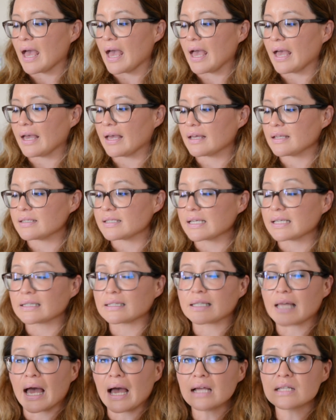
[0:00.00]
And it
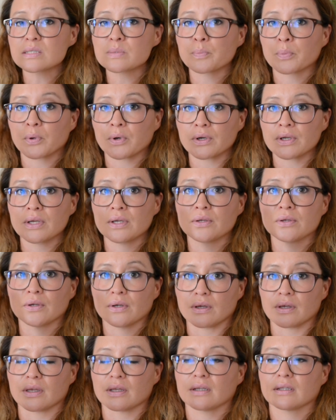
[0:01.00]
lasts pretty
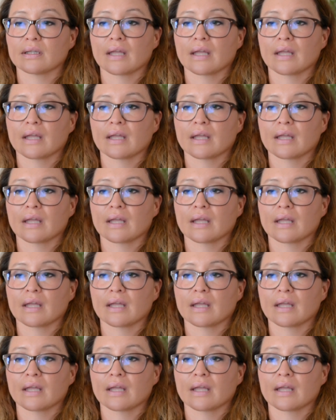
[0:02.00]
good.